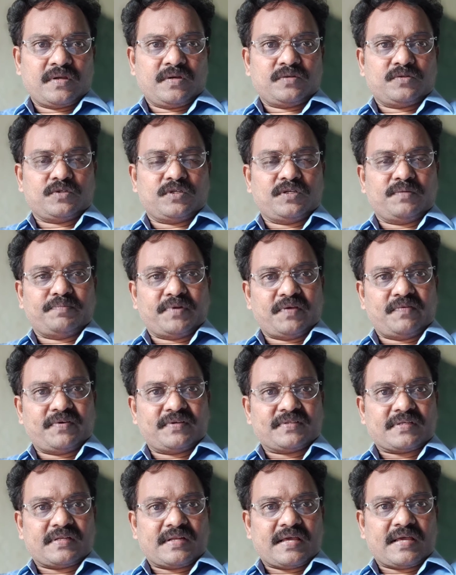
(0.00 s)
So, in previous
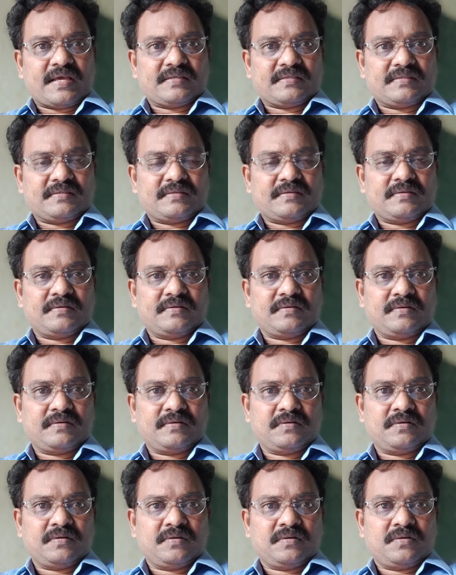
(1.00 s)
class,
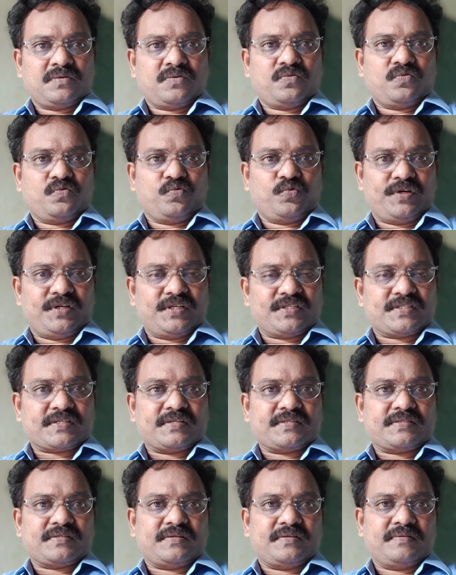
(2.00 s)
we
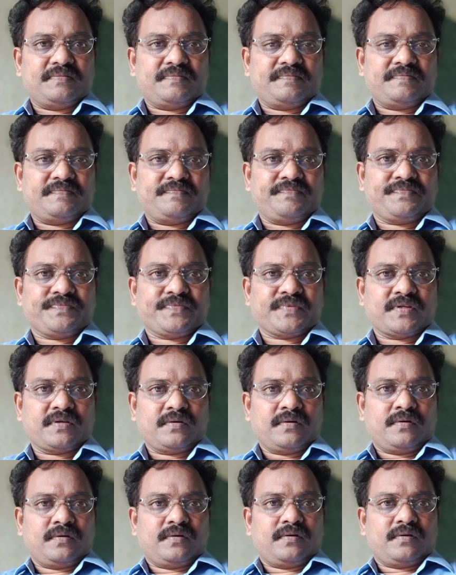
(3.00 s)
discussed
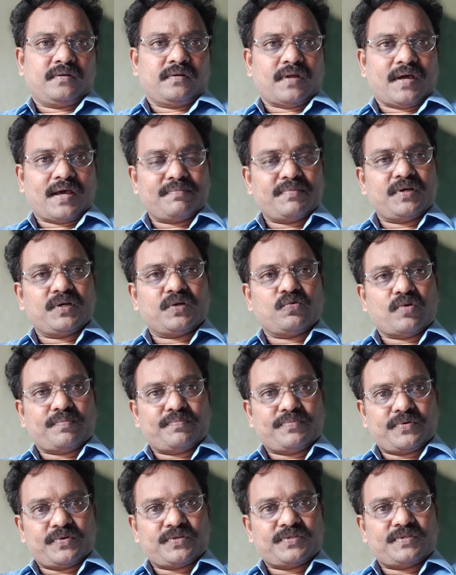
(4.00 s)
normative
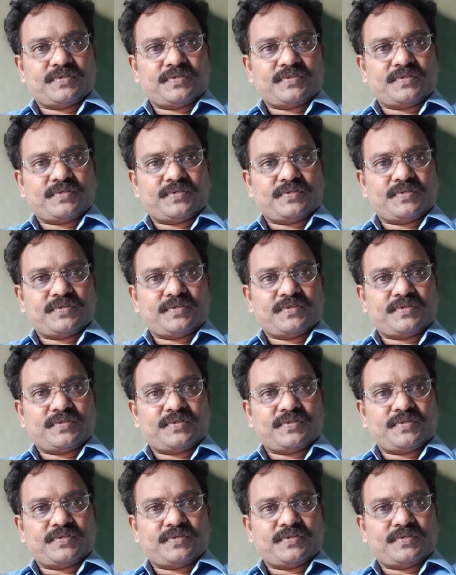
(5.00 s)
approach.